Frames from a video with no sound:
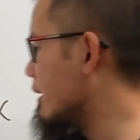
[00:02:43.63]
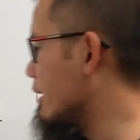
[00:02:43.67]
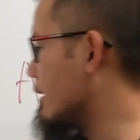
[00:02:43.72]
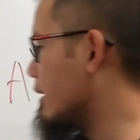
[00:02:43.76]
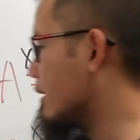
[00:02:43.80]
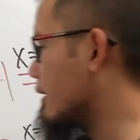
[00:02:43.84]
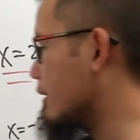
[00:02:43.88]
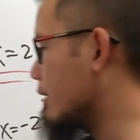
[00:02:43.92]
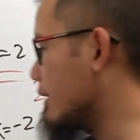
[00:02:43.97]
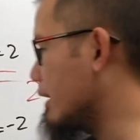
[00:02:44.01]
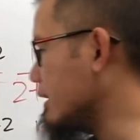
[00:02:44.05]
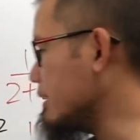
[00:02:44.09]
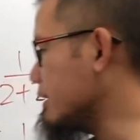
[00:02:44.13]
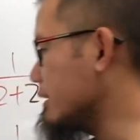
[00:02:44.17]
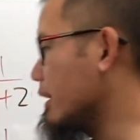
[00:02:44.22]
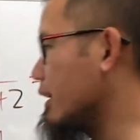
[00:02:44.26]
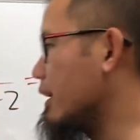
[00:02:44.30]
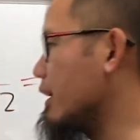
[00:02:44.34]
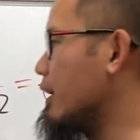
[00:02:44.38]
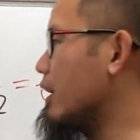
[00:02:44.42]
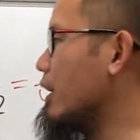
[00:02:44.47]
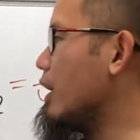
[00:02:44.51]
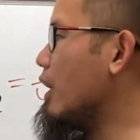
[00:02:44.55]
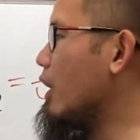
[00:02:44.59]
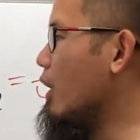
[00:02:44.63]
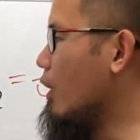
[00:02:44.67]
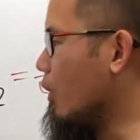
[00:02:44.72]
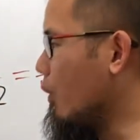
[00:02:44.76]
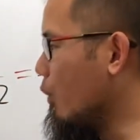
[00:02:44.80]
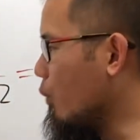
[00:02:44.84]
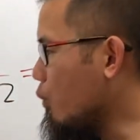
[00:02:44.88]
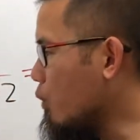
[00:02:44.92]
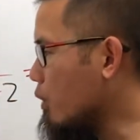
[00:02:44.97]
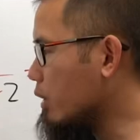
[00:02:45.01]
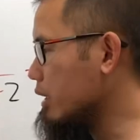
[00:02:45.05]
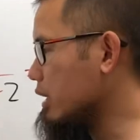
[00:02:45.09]
Right?
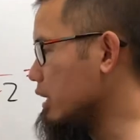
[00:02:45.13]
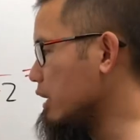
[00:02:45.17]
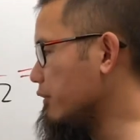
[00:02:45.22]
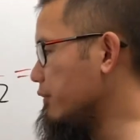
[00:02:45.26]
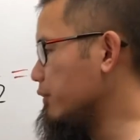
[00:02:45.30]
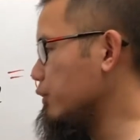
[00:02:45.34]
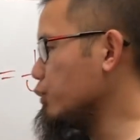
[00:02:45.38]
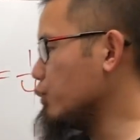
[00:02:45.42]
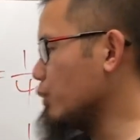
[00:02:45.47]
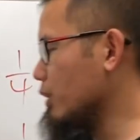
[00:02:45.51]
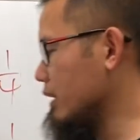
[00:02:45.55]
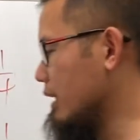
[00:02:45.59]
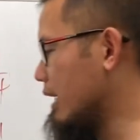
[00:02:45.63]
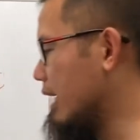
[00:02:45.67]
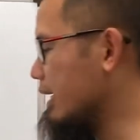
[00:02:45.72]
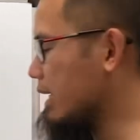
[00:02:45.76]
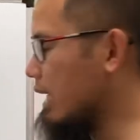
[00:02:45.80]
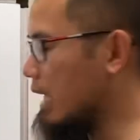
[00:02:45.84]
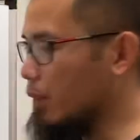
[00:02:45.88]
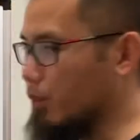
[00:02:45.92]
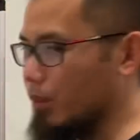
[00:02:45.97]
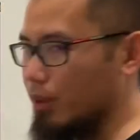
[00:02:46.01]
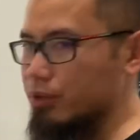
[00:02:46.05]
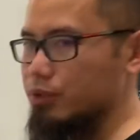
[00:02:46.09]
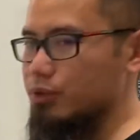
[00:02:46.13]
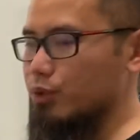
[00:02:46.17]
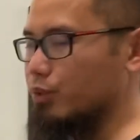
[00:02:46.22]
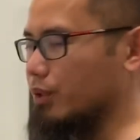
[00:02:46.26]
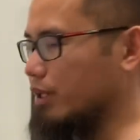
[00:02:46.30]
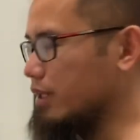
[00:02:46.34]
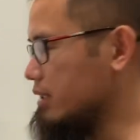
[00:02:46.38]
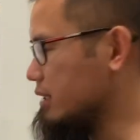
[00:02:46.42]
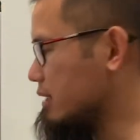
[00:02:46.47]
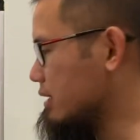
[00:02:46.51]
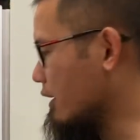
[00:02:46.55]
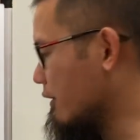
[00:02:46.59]
Or if you would like, I will also write
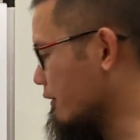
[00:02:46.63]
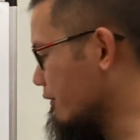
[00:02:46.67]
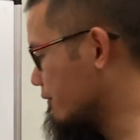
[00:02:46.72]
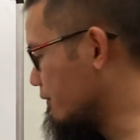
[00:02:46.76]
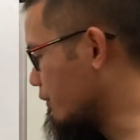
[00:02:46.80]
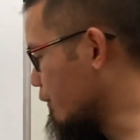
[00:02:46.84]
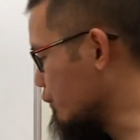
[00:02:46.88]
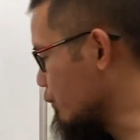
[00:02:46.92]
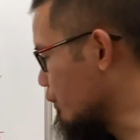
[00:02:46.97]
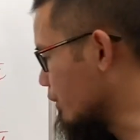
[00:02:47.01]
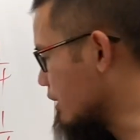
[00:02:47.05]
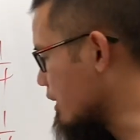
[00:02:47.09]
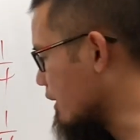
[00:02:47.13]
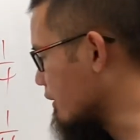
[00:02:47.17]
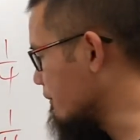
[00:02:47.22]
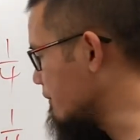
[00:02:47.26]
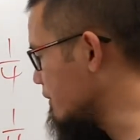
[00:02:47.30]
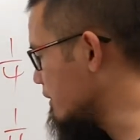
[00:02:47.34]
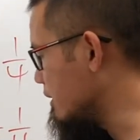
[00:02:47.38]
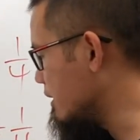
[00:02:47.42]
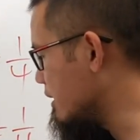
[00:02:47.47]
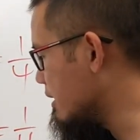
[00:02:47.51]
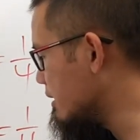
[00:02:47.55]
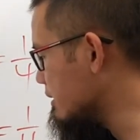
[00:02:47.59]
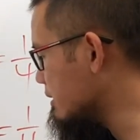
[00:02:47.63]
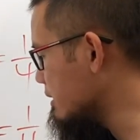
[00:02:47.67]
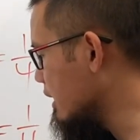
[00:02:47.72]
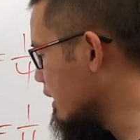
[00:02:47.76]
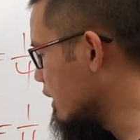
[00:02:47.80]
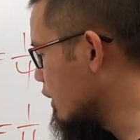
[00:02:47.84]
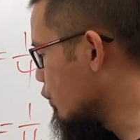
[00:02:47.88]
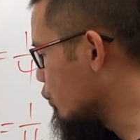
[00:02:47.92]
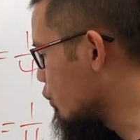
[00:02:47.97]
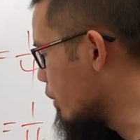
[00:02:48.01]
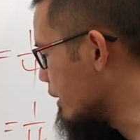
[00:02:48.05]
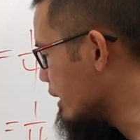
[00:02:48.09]
this down for your convenience.
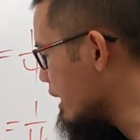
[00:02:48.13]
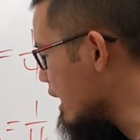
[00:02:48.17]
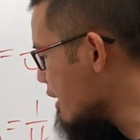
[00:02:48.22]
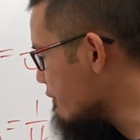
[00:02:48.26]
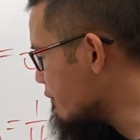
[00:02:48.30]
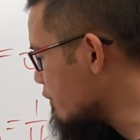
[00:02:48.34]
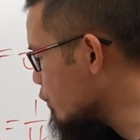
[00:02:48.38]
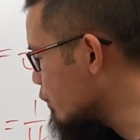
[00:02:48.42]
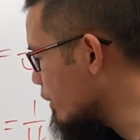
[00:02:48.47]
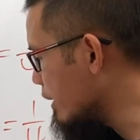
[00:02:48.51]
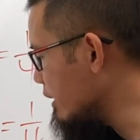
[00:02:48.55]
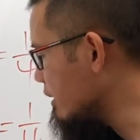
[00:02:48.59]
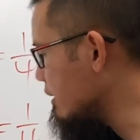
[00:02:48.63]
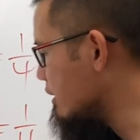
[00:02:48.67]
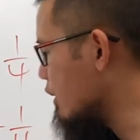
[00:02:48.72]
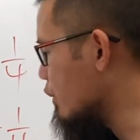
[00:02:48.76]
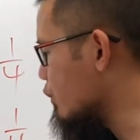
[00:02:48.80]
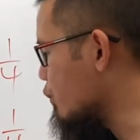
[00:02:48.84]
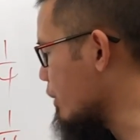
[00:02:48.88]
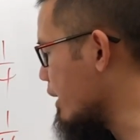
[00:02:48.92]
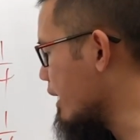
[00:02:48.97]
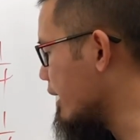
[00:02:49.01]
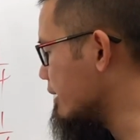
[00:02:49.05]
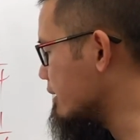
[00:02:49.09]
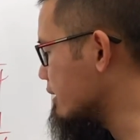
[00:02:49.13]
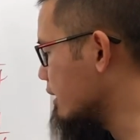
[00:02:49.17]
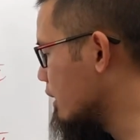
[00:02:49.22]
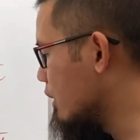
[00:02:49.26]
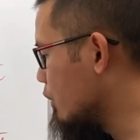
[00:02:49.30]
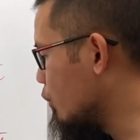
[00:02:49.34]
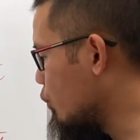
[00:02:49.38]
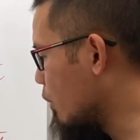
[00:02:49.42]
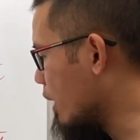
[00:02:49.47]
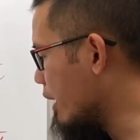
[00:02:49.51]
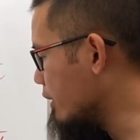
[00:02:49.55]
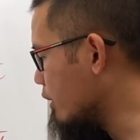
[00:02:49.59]
Whenever we integrate
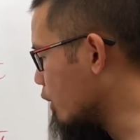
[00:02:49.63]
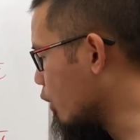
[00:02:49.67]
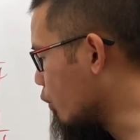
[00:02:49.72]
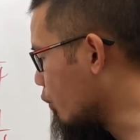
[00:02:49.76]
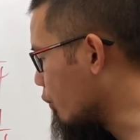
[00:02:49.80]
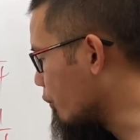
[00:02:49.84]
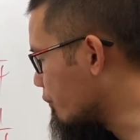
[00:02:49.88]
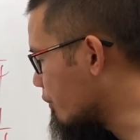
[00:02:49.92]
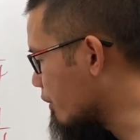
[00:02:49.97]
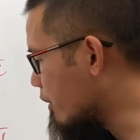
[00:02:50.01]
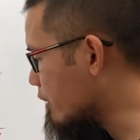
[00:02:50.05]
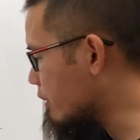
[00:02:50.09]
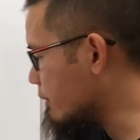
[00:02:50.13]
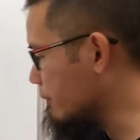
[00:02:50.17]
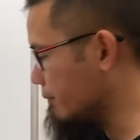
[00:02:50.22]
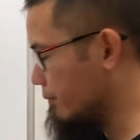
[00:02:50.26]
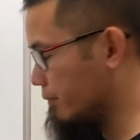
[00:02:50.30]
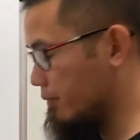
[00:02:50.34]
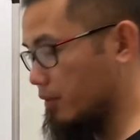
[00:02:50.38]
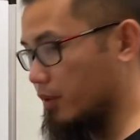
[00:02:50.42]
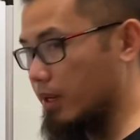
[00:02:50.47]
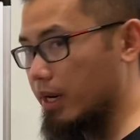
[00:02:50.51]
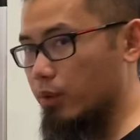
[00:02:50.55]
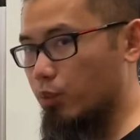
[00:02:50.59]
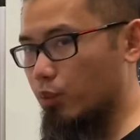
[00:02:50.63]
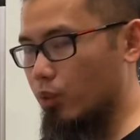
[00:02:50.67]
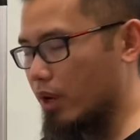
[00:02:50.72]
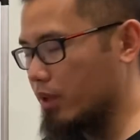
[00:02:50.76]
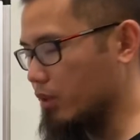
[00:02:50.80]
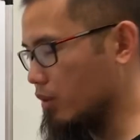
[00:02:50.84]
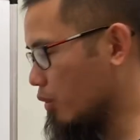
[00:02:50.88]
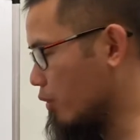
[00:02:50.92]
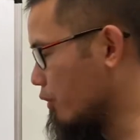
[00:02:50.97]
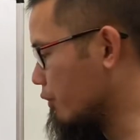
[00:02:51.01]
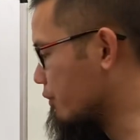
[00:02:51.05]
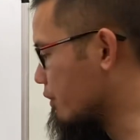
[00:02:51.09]
1 over, right, 1
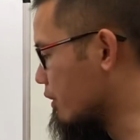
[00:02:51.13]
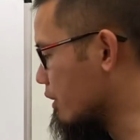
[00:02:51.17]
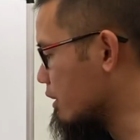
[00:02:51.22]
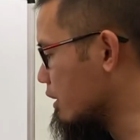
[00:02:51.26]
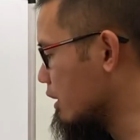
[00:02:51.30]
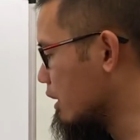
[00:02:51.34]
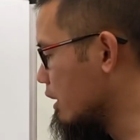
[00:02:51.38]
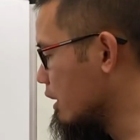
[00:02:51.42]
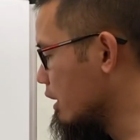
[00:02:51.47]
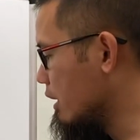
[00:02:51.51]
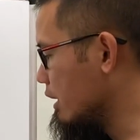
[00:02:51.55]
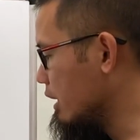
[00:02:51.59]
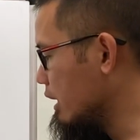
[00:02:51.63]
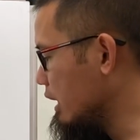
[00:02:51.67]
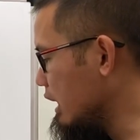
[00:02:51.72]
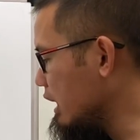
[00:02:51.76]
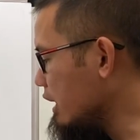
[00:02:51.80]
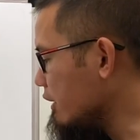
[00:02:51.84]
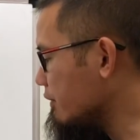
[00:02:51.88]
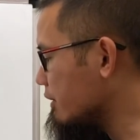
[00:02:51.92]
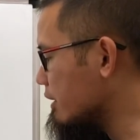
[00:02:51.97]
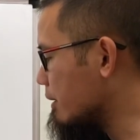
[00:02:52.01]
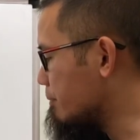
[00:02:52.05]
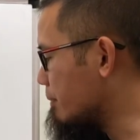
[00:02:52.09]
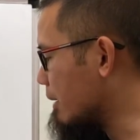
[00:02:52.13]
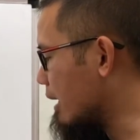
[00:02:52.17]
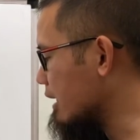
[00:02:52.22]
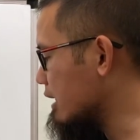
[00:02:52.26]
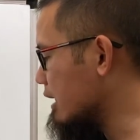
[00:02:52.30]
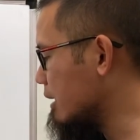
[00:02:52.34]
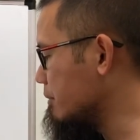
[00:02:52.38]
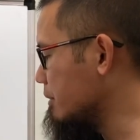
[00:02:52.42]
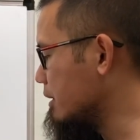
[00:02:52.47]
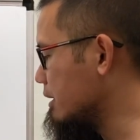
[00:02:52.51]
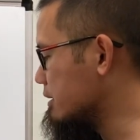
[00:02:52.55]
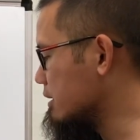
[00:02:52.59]
over if the
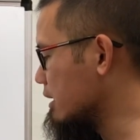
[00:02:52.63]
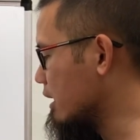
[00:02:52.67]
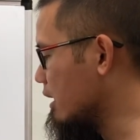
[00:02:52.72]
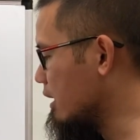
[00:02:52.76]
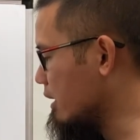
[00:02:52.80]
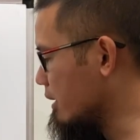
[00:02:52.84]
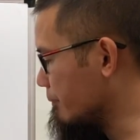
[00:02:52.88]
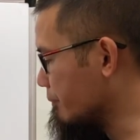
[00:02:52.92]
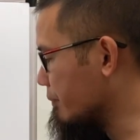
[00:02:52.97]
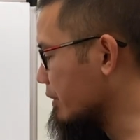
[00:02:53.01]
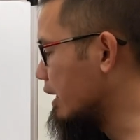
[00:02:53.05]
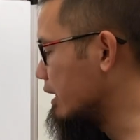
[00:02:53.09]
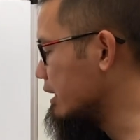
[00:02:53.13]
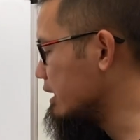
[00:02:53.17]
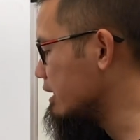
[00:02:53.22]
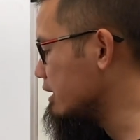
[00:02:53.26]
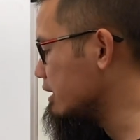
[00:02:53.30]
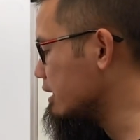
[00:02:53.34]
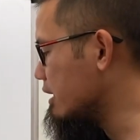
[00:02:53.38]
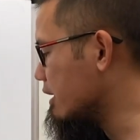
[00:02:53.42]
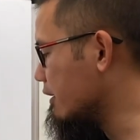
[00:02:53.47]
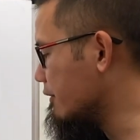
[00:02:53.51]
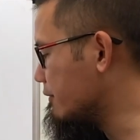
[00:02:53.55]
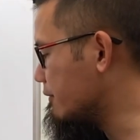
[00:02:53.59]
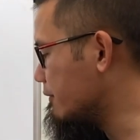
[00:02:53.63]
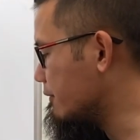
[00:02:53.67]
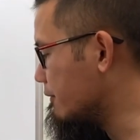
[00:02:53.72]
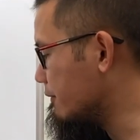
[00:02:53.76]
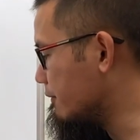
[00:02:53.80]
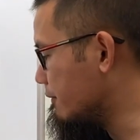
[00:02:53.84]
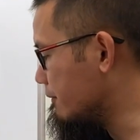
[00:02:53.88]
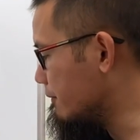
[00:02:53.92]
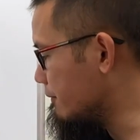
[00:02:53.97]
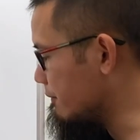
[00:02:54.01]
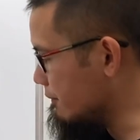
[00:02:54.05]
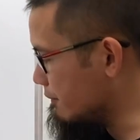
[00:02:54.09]
bottom is a linear
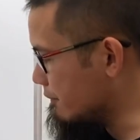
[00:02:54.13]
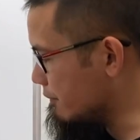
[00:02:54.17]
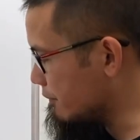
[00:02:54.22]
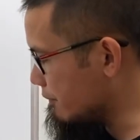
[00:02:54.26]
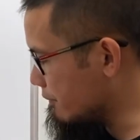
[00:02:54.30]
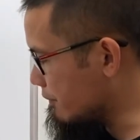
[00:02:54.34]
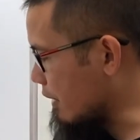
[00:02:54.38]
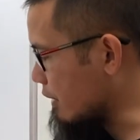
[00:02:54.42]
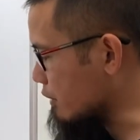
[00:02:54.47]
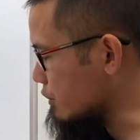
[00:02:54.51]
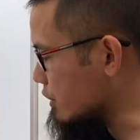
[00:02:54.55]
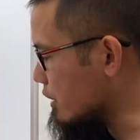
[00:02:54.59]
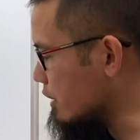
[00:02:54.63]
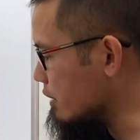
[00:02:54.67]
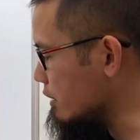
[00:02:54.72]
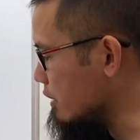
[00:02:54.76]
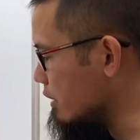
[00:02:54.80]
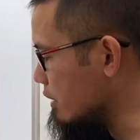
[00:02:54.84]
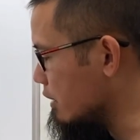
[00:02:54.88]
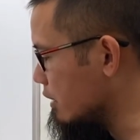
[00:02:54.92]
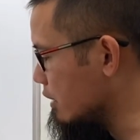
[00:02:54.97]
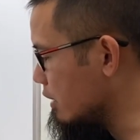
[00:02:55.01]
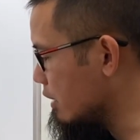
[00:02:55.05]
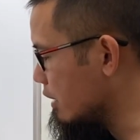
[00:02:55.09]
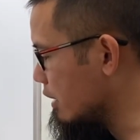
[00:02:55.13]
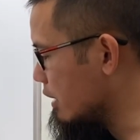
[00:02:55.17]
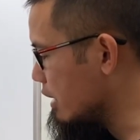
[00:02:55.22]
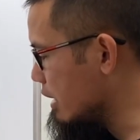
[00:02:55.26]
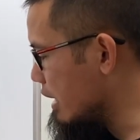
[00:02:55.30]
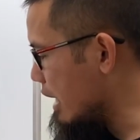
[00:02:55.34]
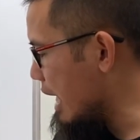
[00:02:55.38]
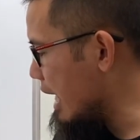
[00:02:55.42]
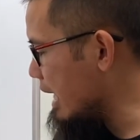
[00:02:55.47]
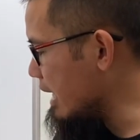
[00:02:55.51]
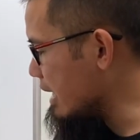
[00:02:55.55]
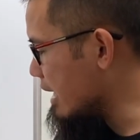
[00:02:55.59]
function,
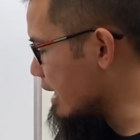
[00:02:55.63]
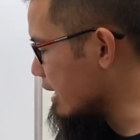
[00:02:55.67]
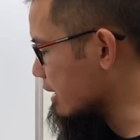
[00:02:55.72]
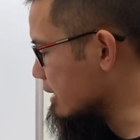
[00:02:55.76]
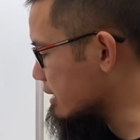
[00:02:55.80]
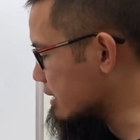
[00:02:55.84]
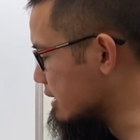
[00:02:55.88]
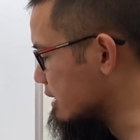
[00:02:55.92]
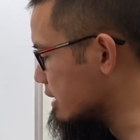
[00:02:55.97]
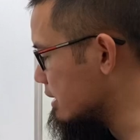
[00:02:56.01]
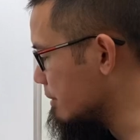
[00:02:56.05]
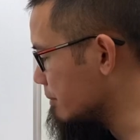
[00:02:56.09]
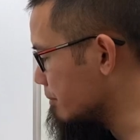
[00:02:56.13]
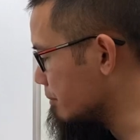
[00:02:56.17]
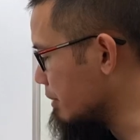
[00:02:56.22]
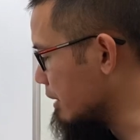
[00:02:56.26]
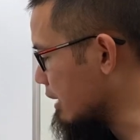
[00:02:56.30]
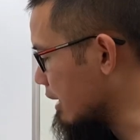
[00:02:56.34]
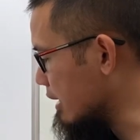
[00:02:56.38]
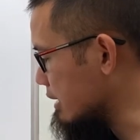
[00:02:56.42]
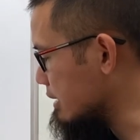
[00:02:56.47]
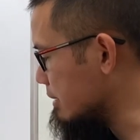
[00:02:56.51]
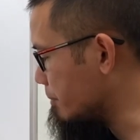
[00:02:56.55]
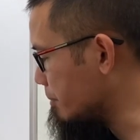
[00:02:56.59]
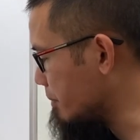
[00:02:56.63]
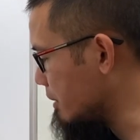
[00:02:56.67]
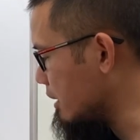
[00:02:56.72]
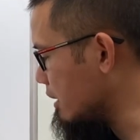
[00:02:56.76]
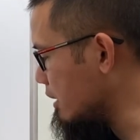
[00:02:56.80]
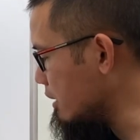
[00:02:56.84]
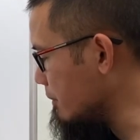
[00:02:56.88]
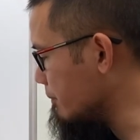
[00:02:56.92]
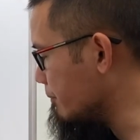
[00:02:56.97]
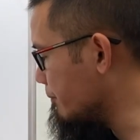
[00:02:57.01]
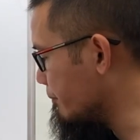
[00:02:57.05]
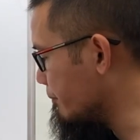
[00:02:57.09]
ax plus b,